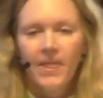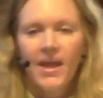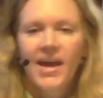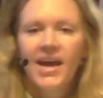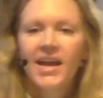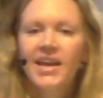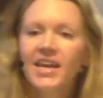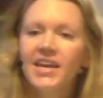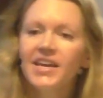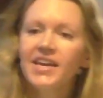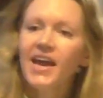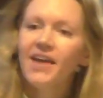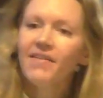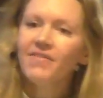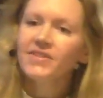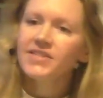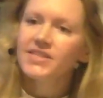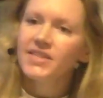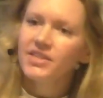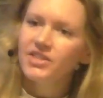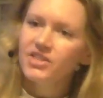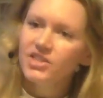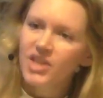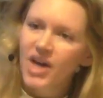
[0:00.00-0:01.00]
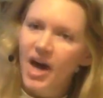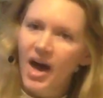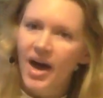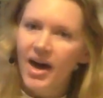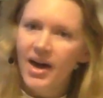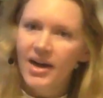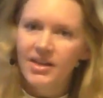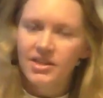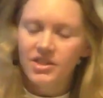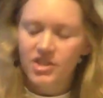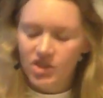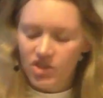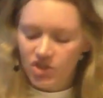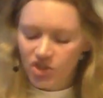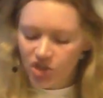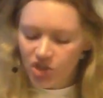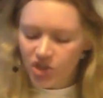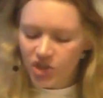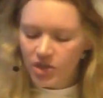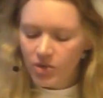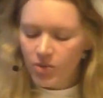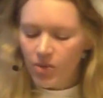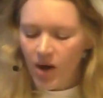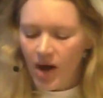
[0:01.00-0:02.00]
And he gave us a ton to
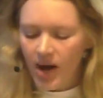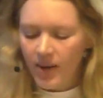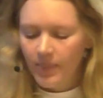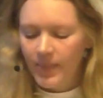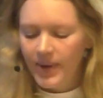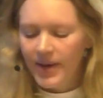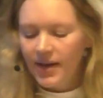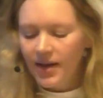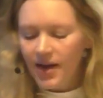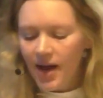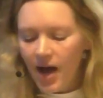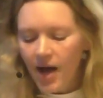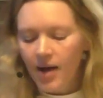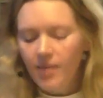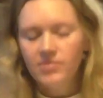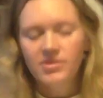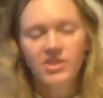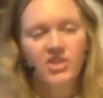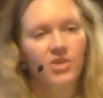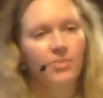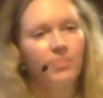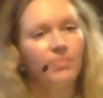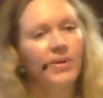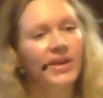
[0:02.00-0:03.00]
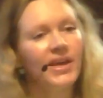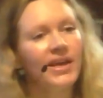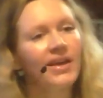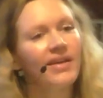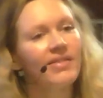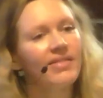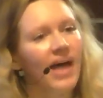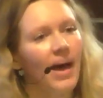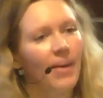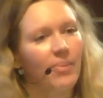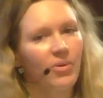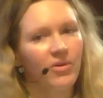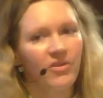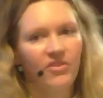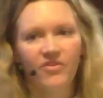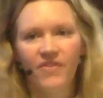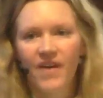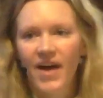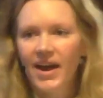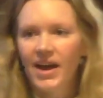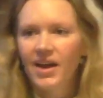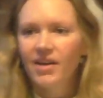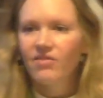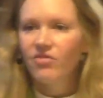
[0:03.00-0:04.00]
chew on when it comes to being that
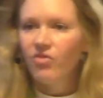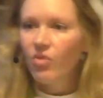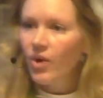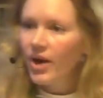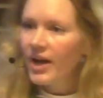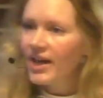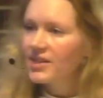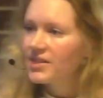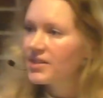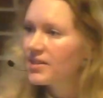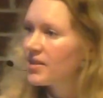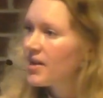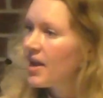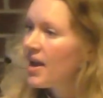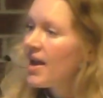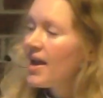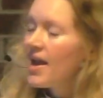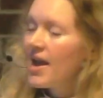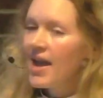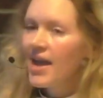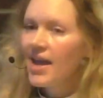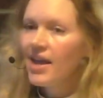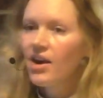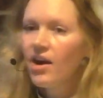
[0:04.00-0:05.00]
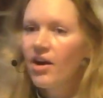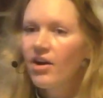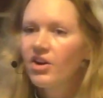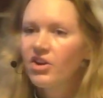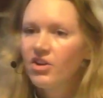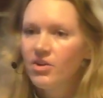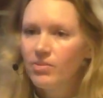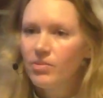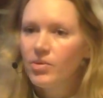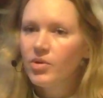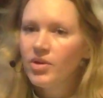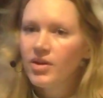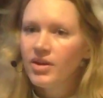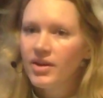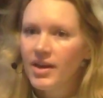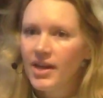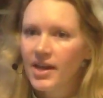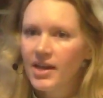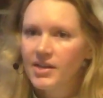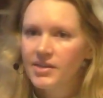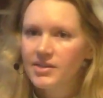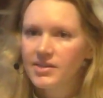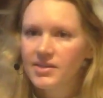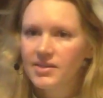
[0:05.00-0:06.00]
prophetic voice in our
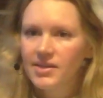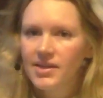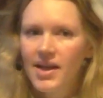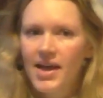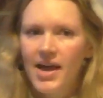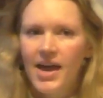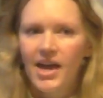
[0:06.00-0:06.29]
communities,